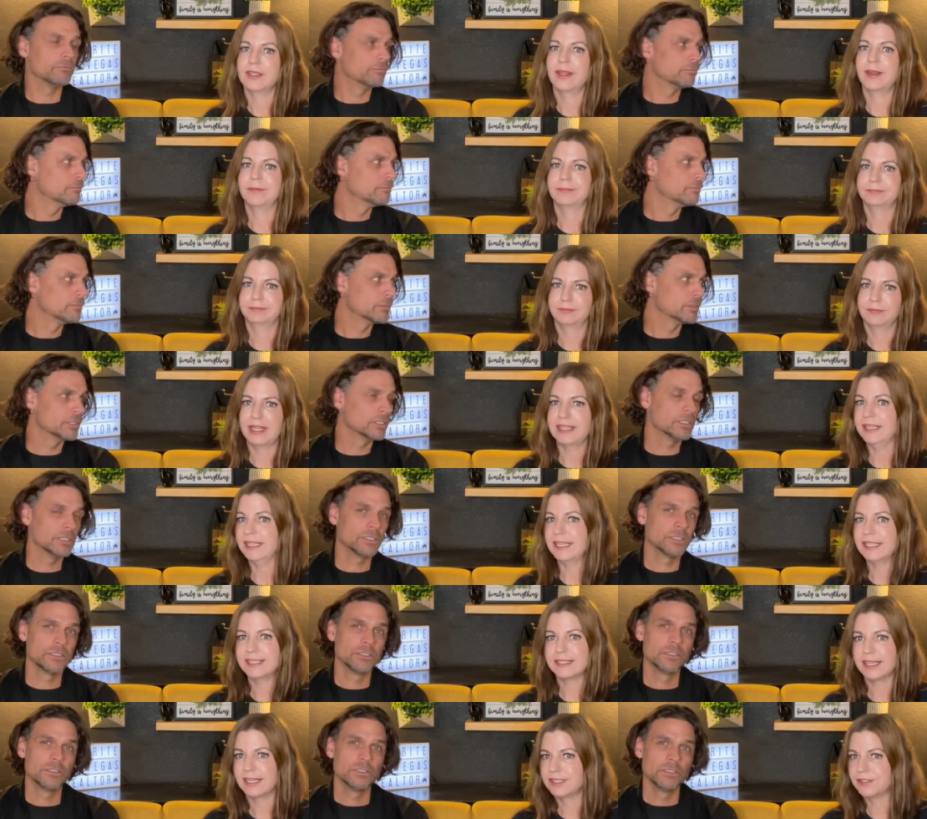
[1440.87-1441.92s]
Speaker 1: Yeah. And the
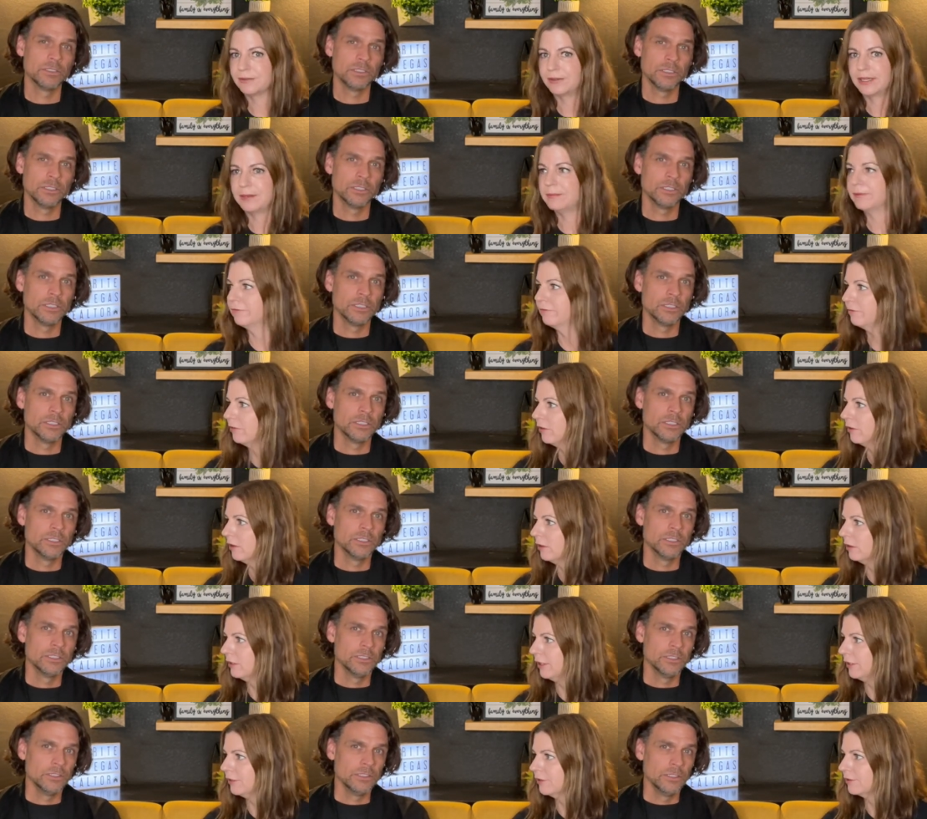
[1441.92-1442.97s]
east side's already been full
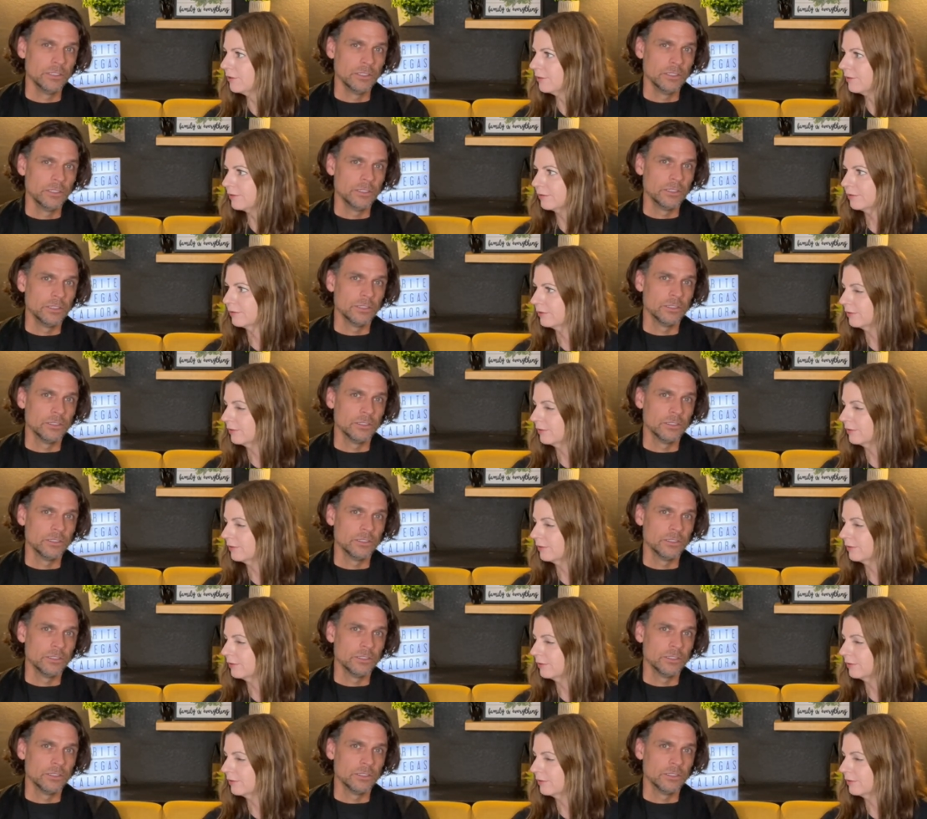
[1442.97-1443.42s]
years.